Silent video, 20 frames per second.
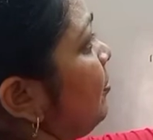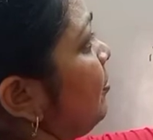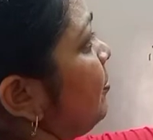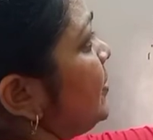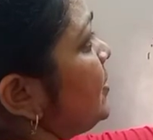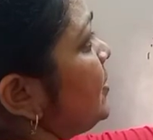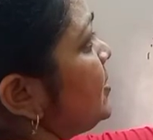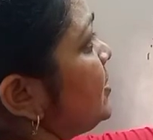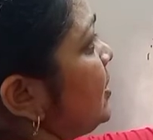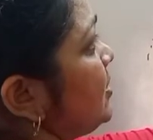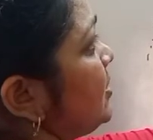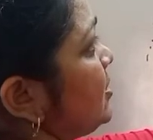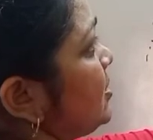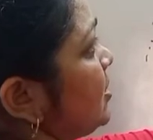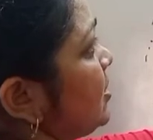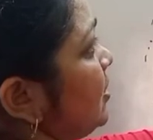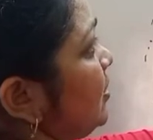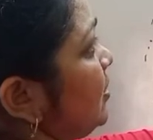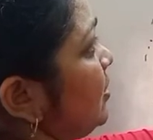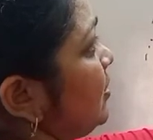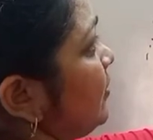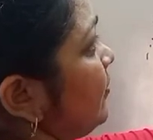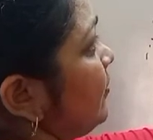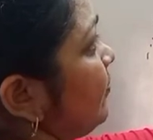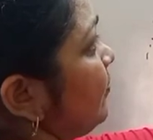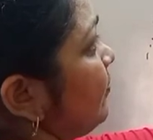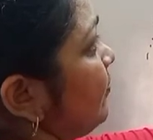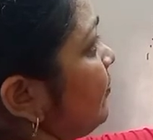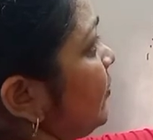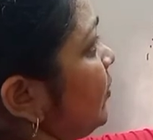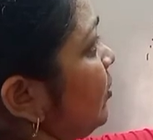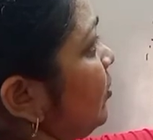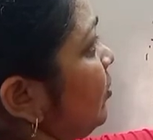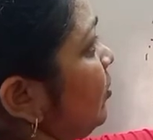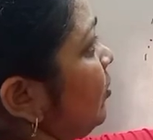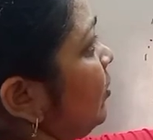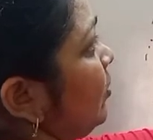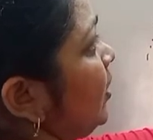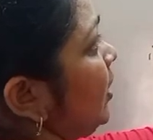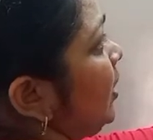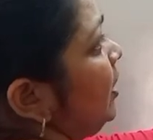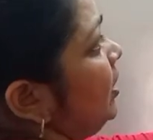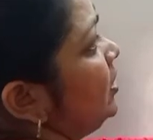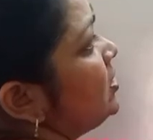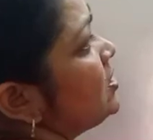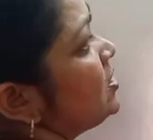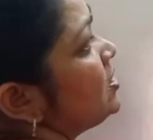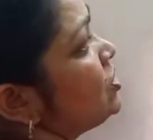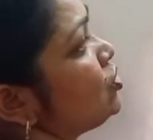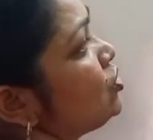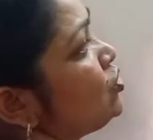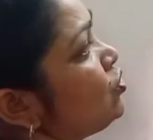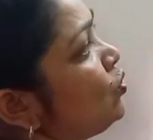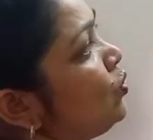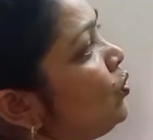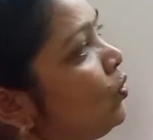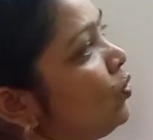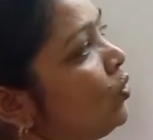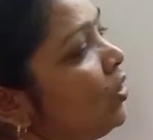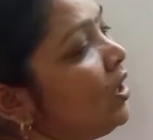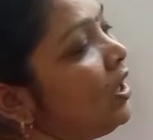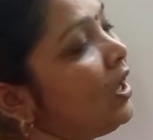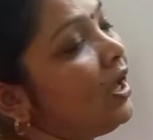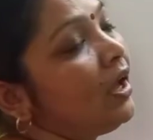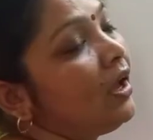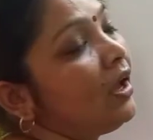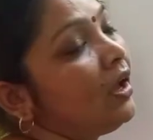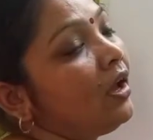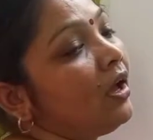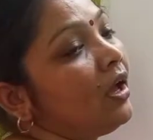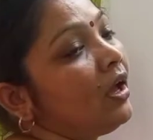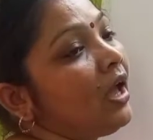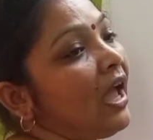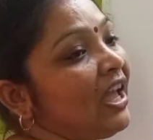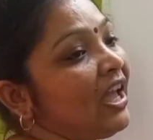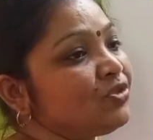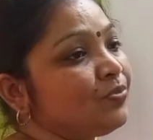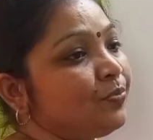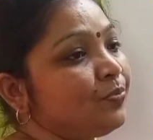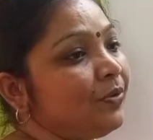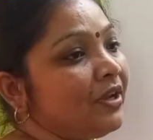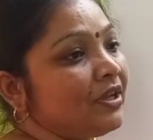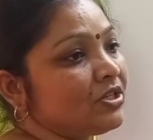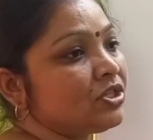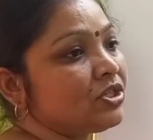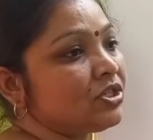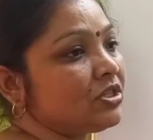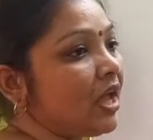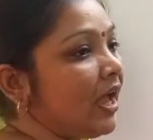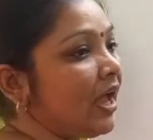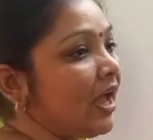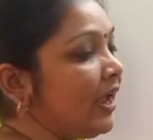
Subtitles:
are present. Okay, this is 2H plus